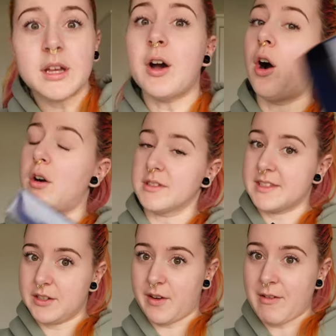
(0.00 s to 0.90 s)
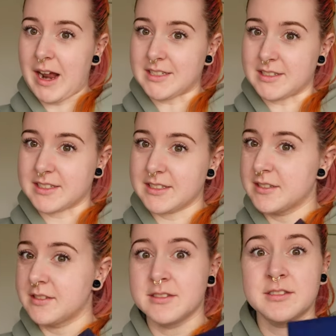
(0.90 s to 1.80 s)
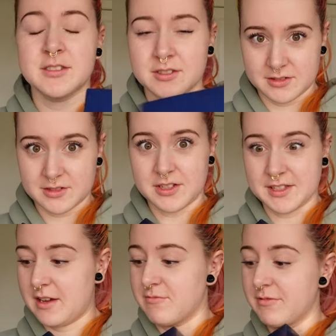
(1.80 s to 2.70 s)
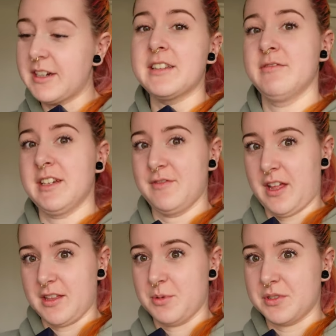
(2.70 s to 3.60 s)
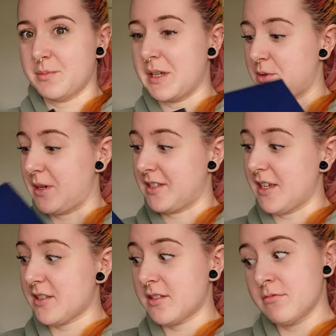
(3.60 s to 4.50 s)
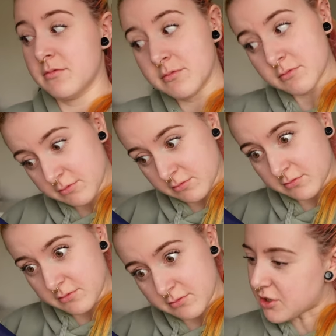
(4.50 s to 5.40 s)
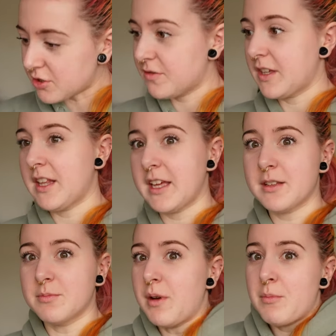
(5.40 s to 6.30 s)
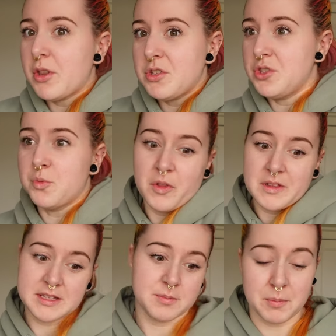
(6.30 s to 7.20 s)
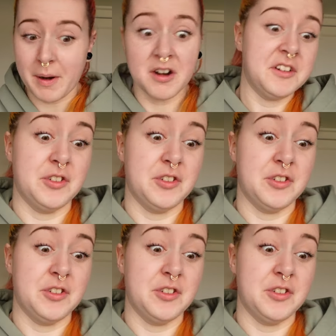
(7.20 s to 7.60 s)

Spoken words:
Oh, silver rattles. Because they're really, really valuable to me at 26. I do feel like my mother should want these, but apparently